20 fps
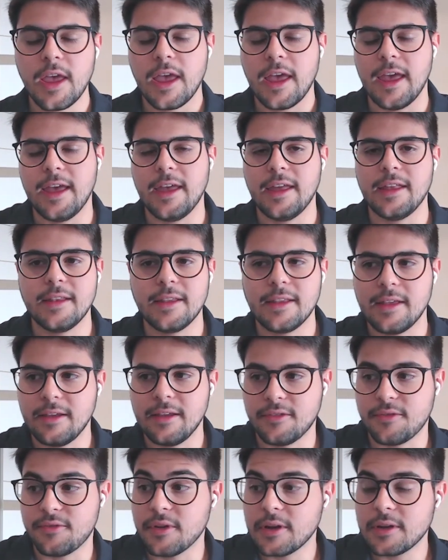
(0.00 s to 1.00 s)
And
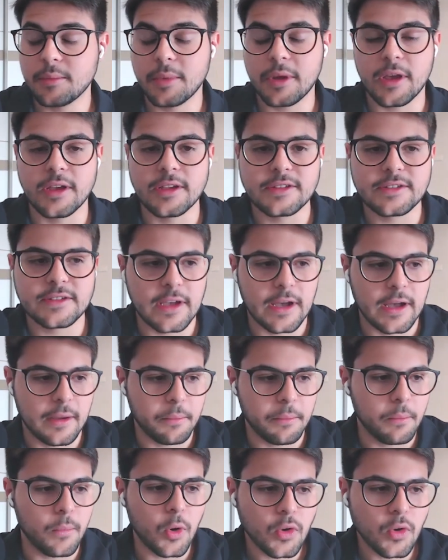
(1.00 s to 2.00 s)
it's fun because uh,
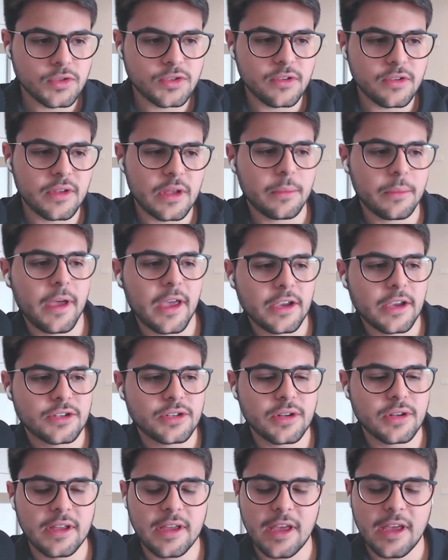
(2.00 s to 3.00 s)
most of them
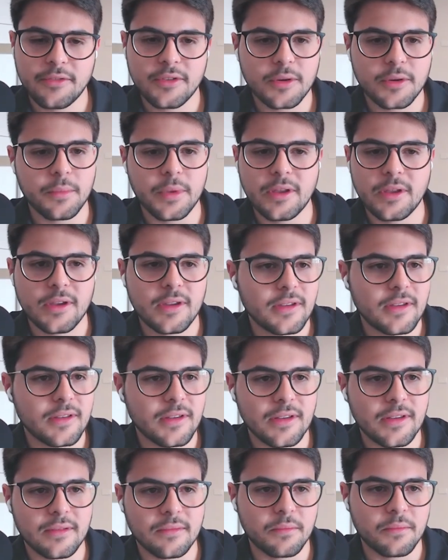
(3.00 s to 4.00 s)
actually, after being in,
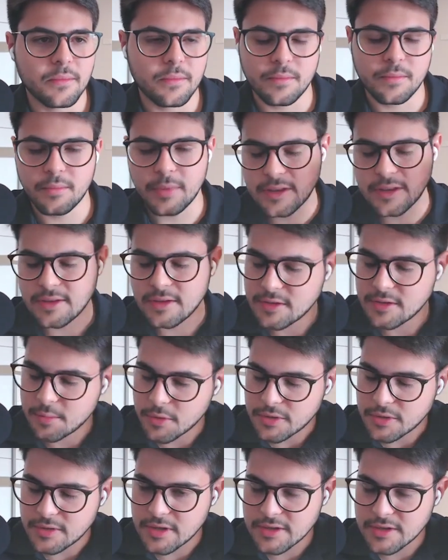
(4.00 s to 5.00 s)
in at this
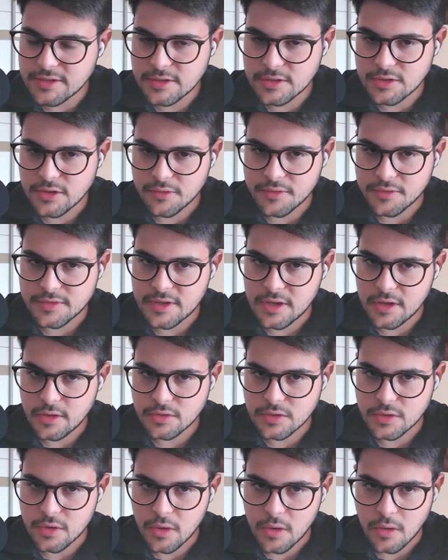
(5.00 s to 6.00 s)
point dozens of
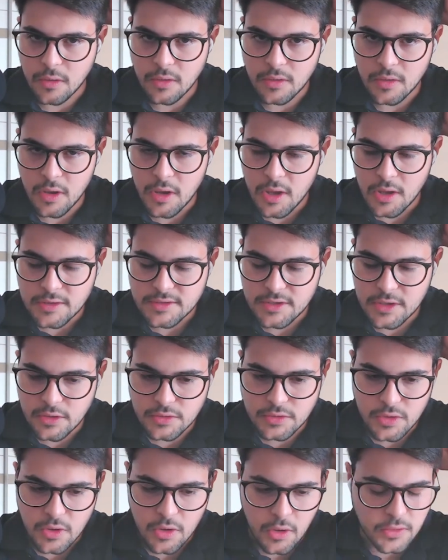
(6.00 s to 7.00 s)
sales call
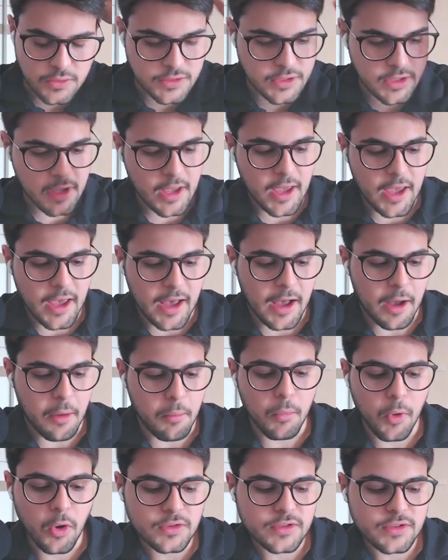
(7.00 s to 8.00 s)
sales calls uh,
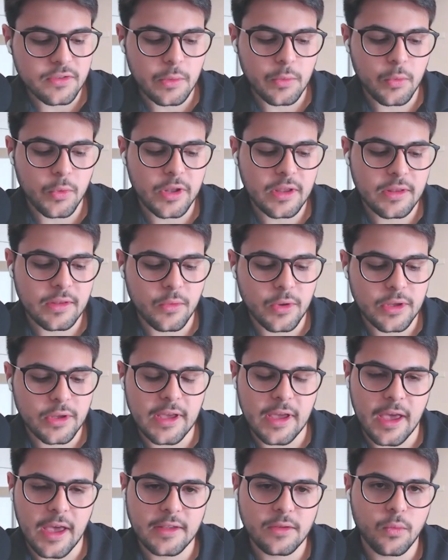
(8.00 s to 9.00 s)
most of them when when
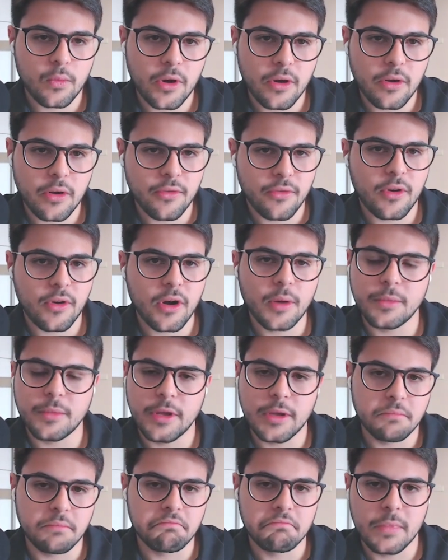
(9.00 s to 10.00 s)
they ask where are you from
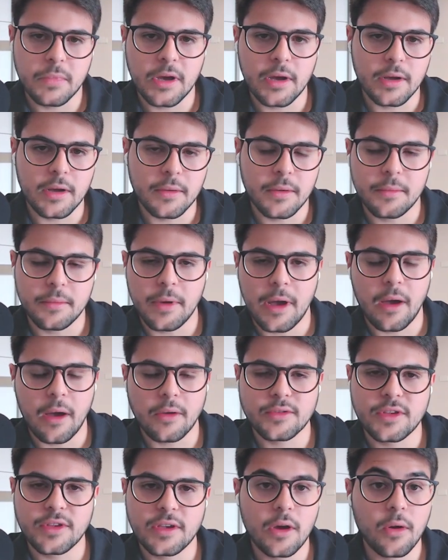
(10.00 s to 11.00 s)
they uh,
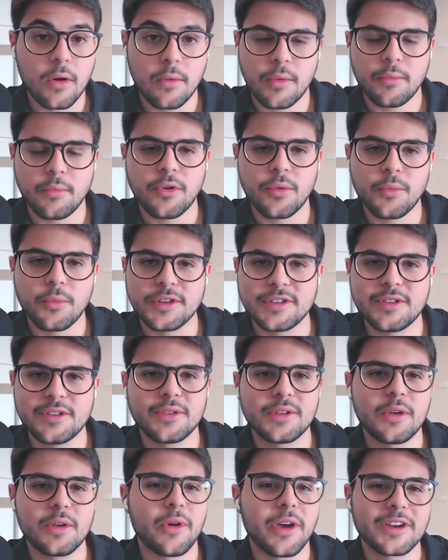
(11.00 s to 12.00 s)
i'll say oh i'm from brazil
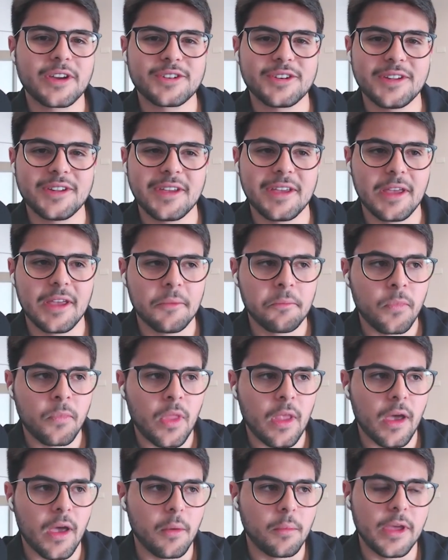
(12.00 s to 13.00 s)
and they will actually
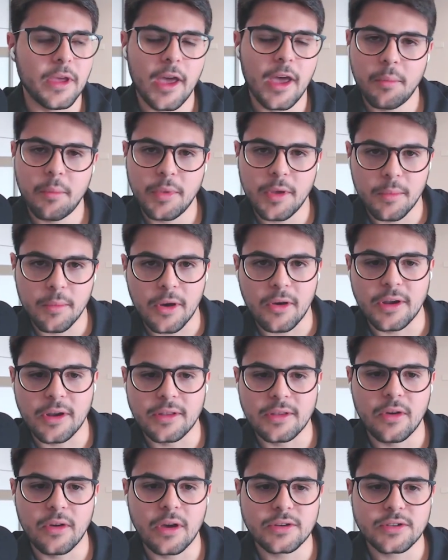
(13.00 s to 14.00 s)
uh, be happy about it
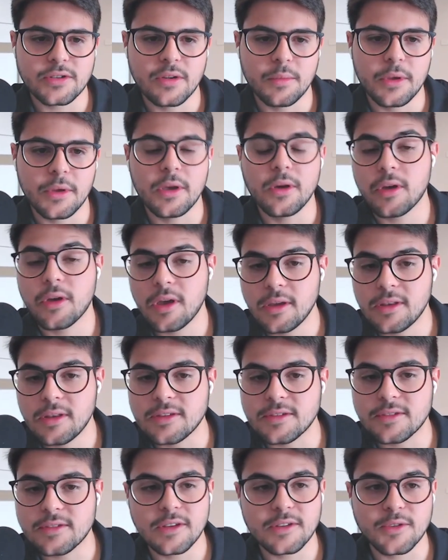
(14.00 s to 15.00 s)
they'll actually be okay
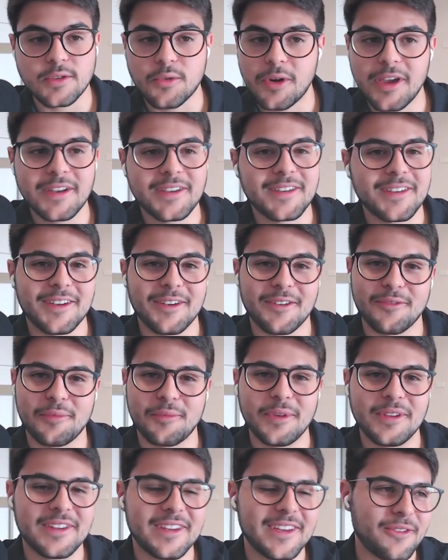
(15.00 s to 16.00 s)
that's that's great i've
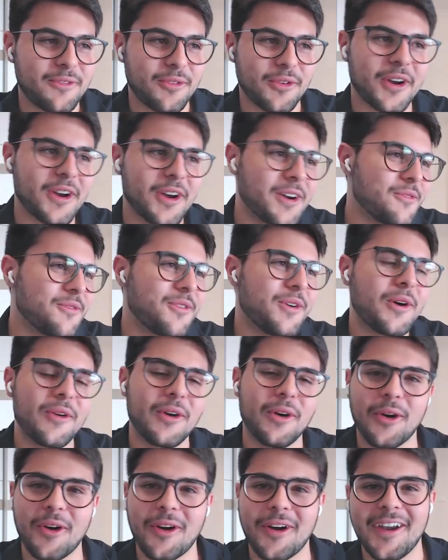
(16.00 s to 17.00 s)
been there for carnival
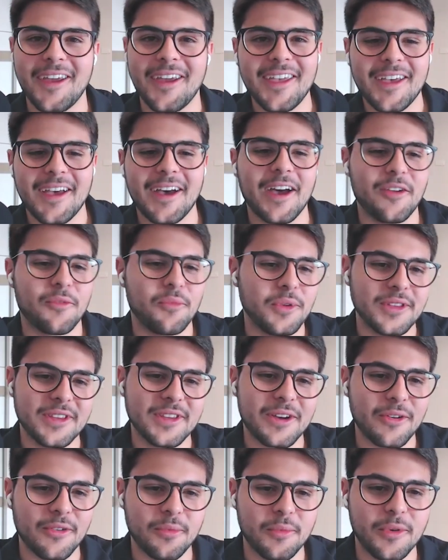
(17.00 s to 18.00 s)
or i've been
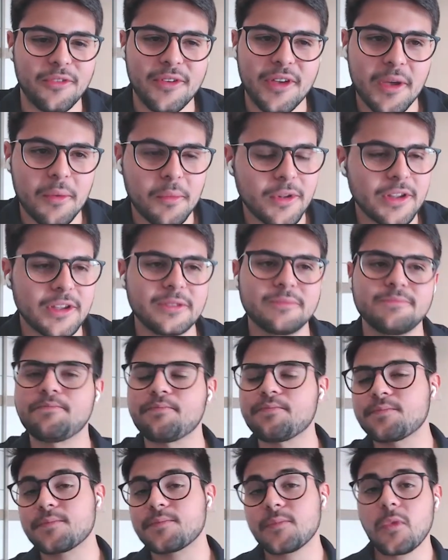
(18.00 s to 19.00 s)
there with my family
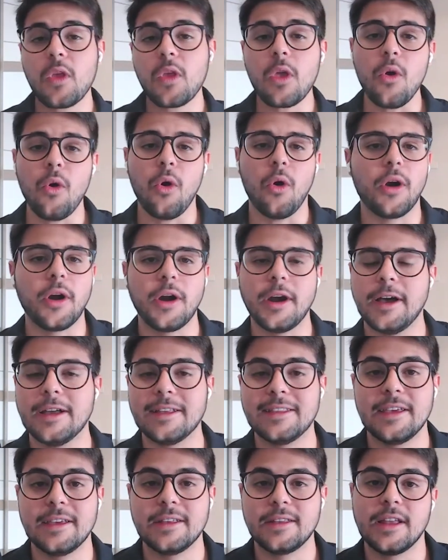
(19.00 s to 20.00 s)
or uh,
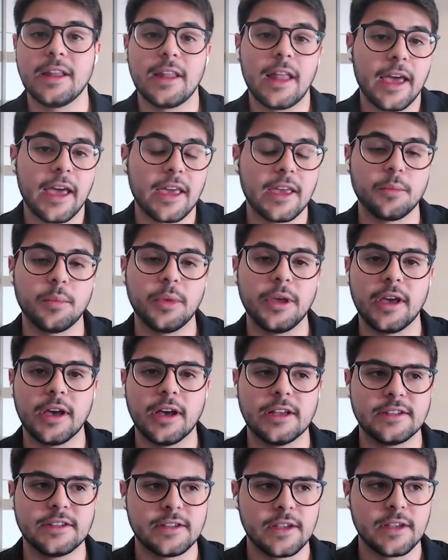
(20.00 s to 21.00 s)
they, they like it
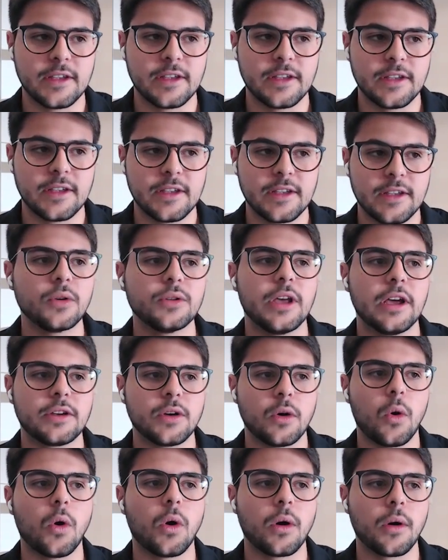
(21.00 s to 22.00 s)
because they know that
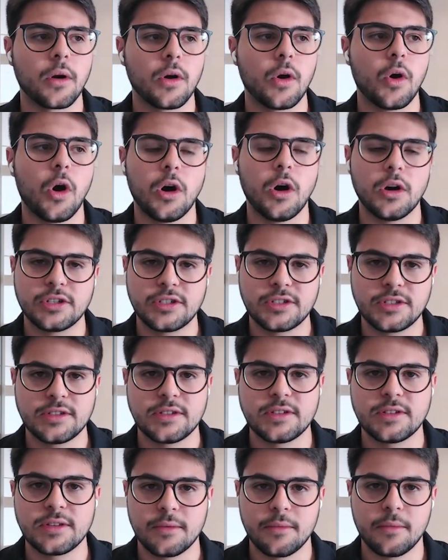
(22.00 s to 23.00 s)
or
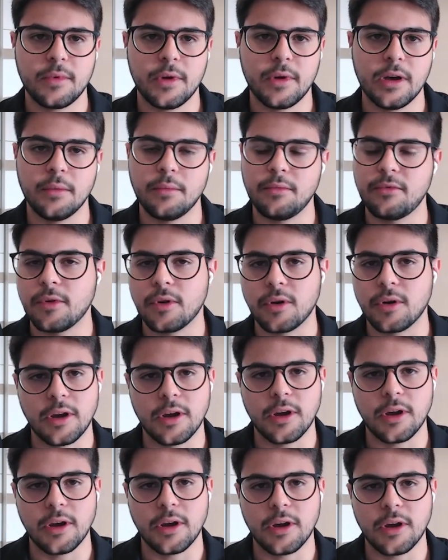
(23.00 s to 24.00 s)
costs uh, for
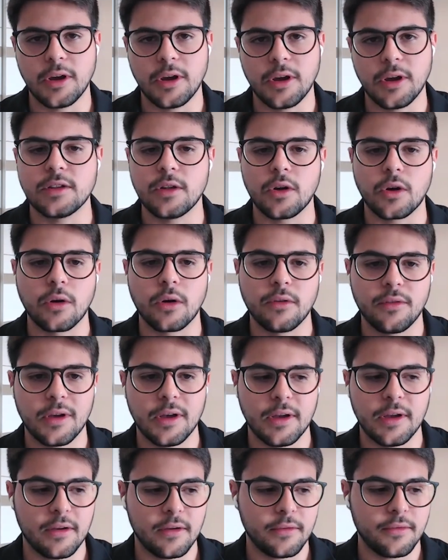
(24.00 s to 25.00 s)
employees and our
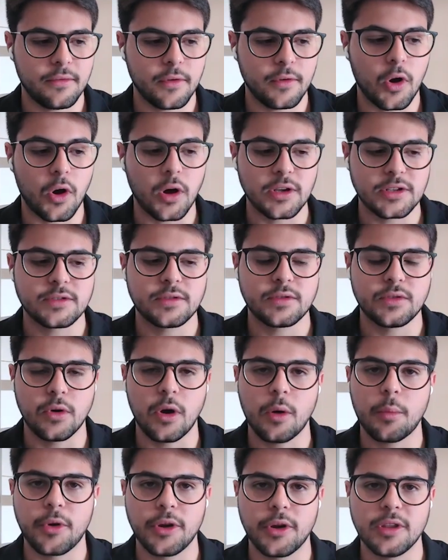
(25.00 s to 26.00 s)
uh, costs to
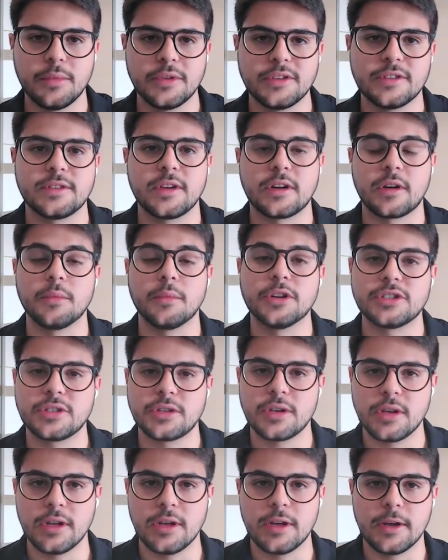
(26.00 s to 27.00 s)
operate the business are
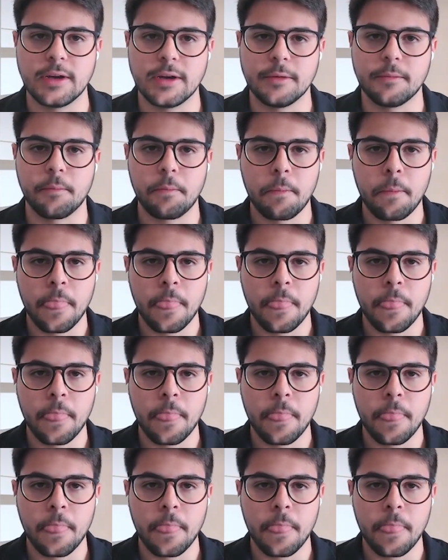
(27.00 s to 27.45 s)
much uh, um,